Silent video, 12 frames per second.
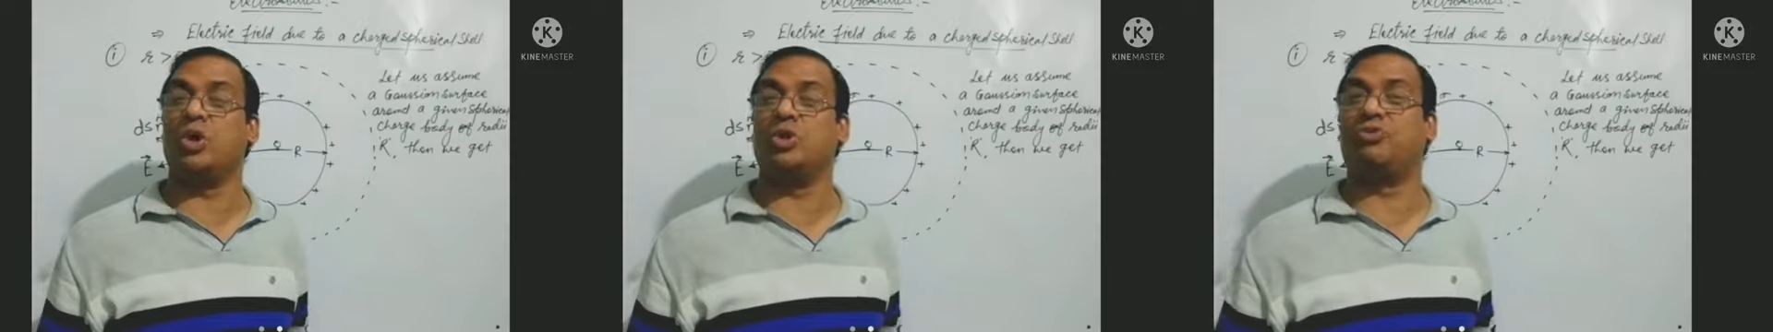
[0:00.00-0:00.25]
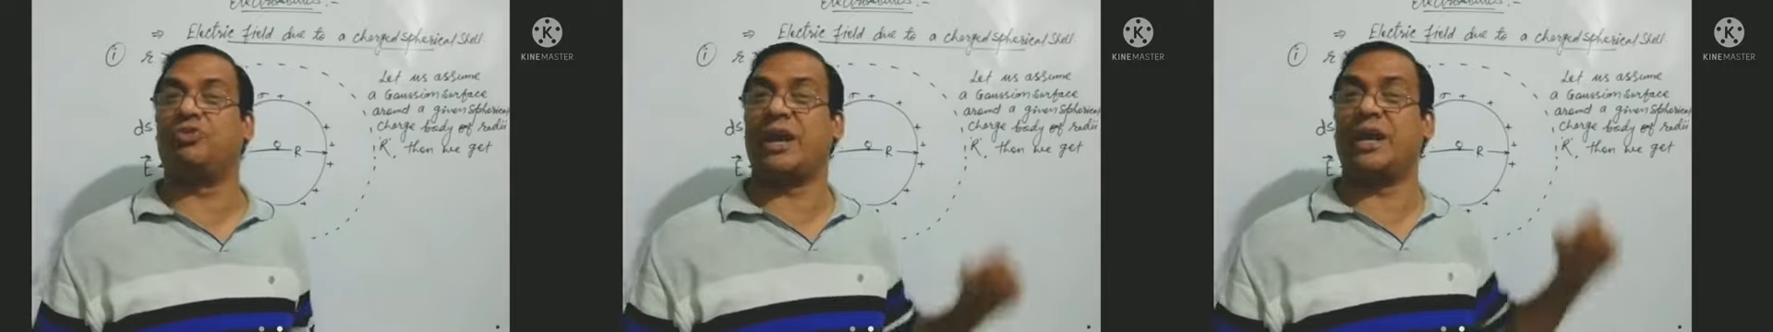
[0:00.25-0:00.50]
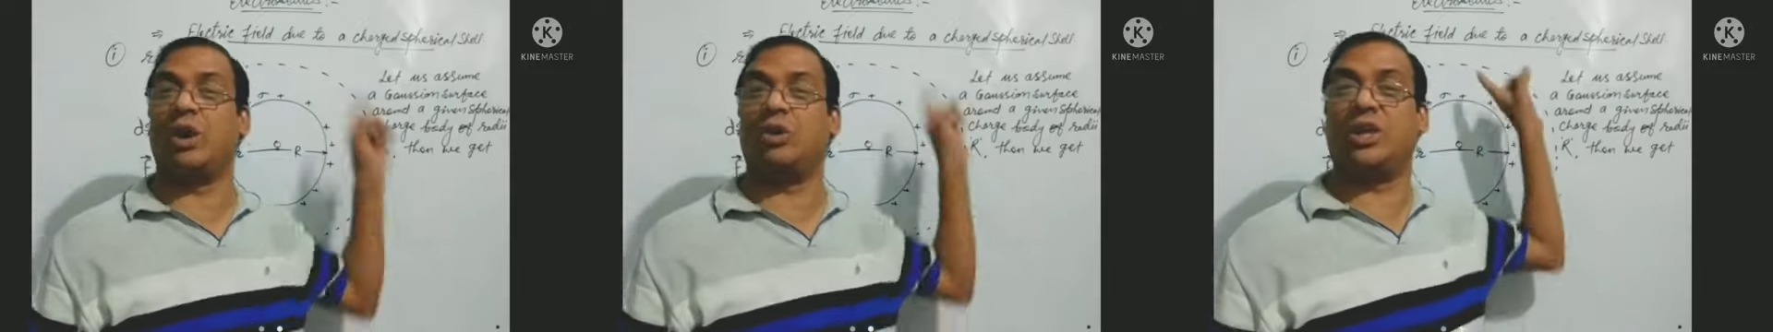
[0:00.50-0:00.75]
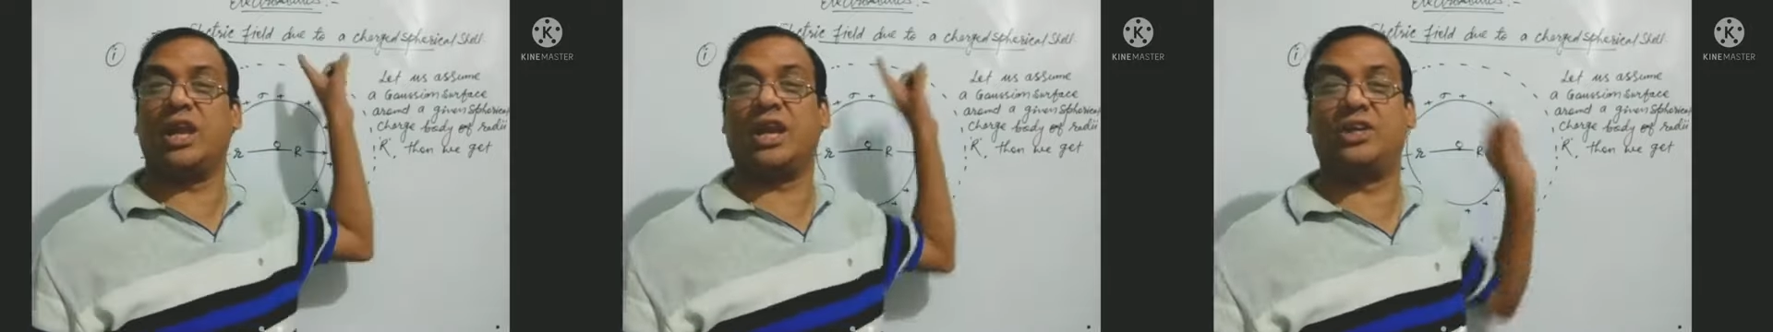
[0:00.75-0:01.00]
to find out
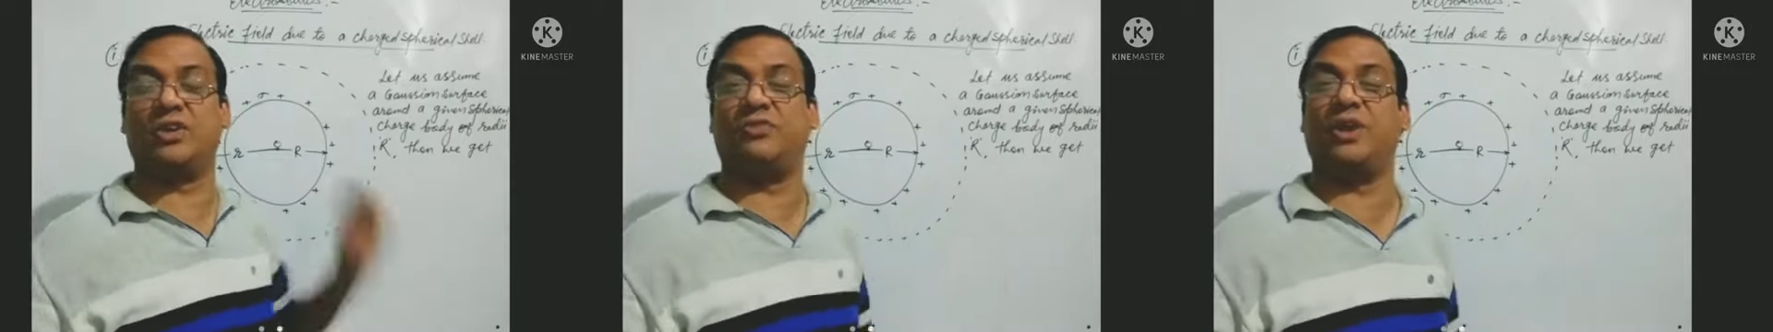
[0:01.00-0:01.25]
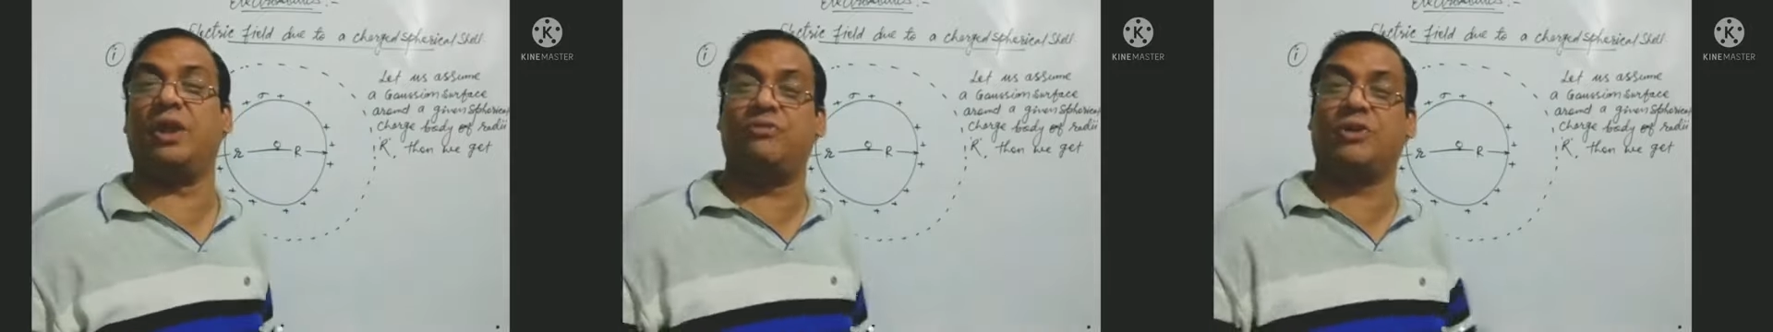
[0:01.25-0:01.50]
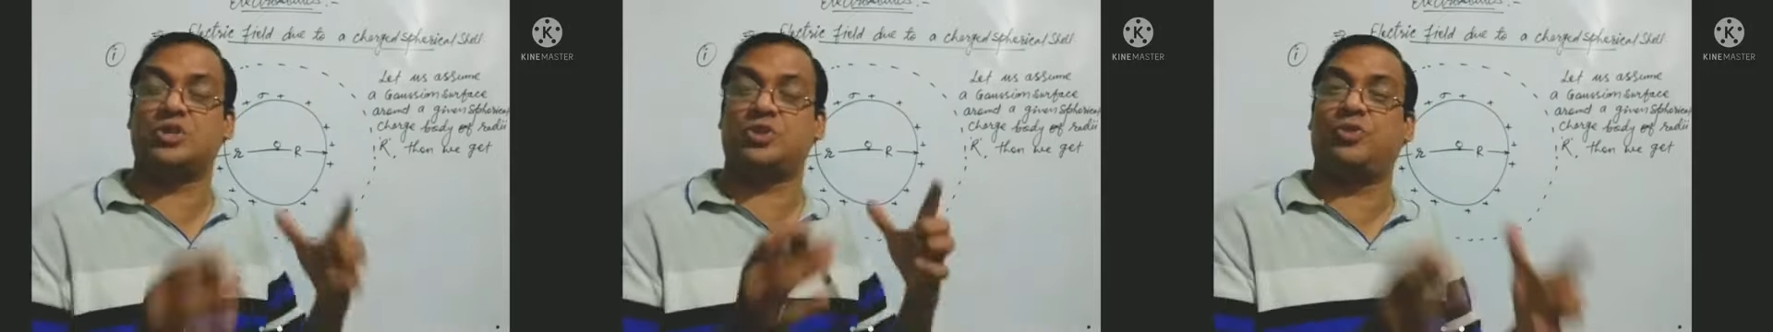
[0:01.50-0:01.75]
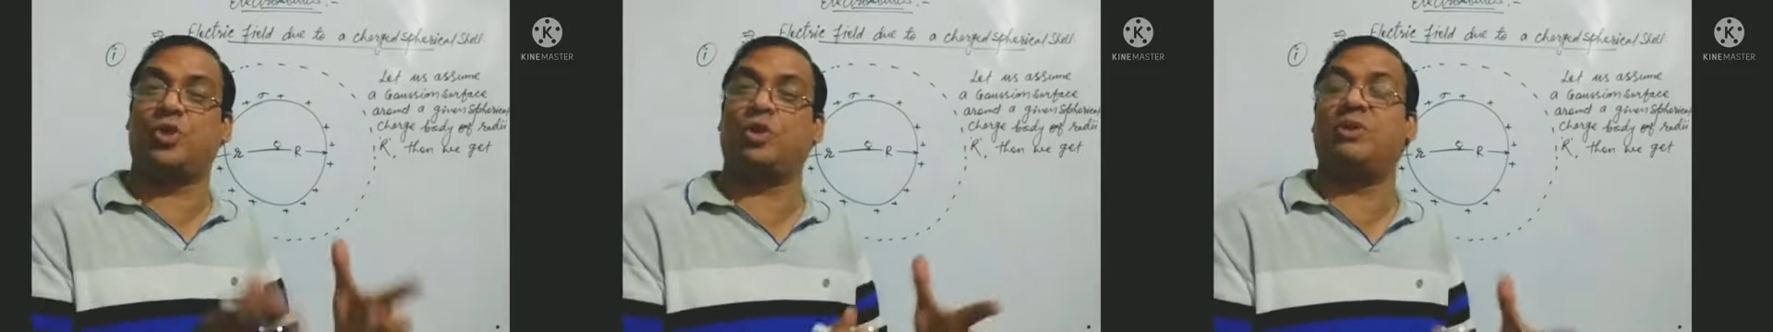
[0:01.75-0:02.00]
the electric field, first of
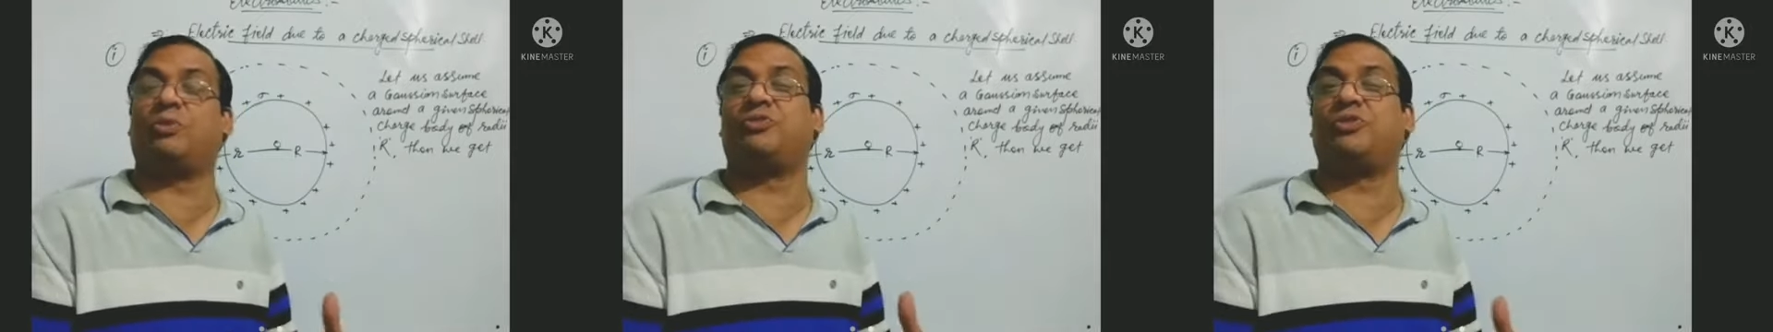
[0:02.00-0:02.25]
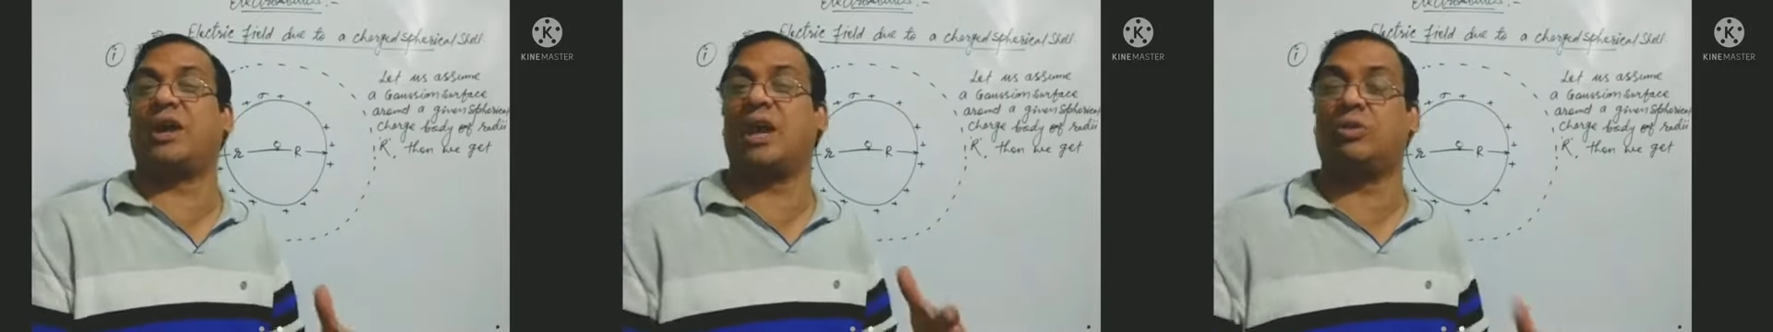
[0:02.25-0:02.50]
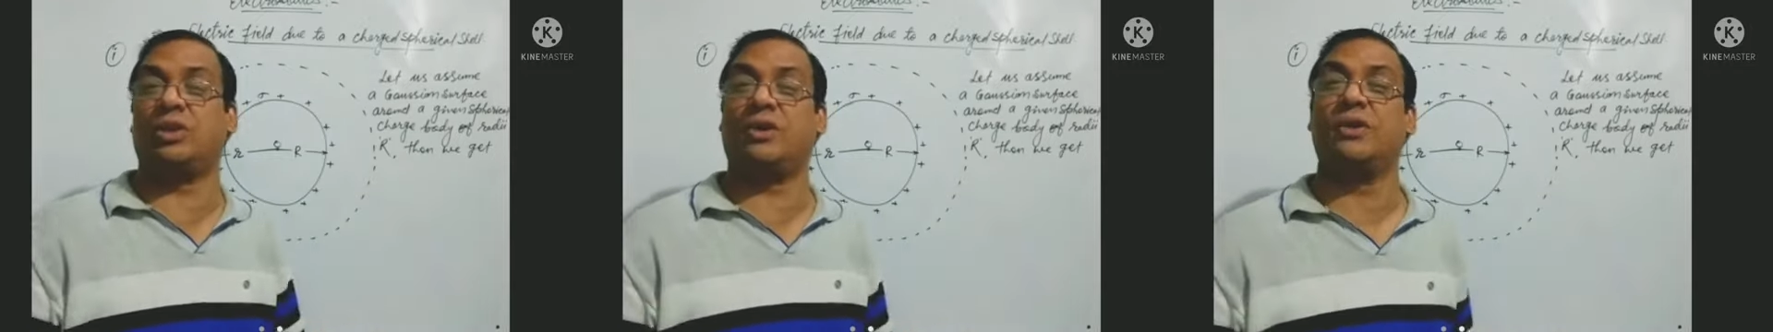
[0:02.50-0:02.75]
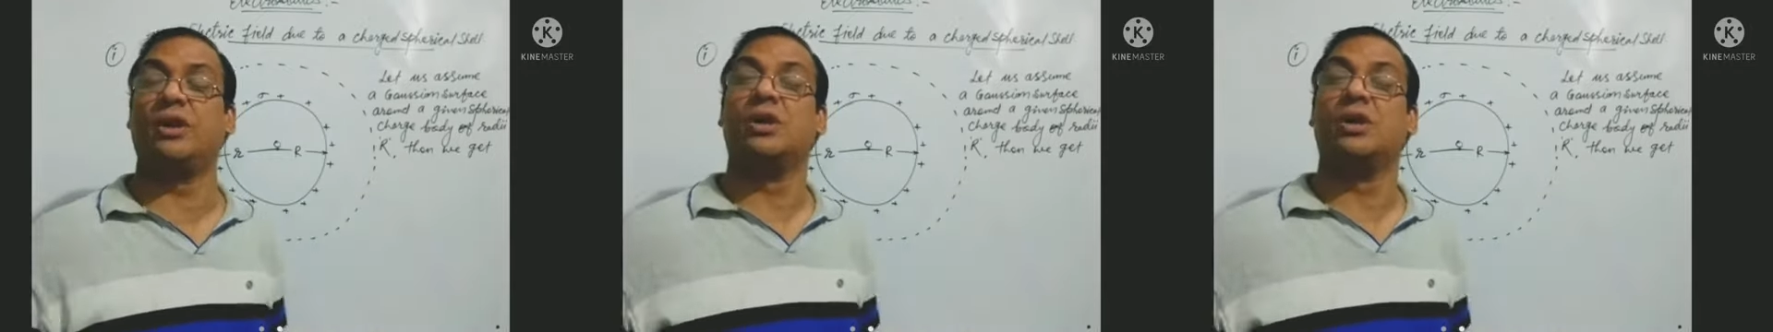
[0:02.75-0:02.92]
all, we have to find out the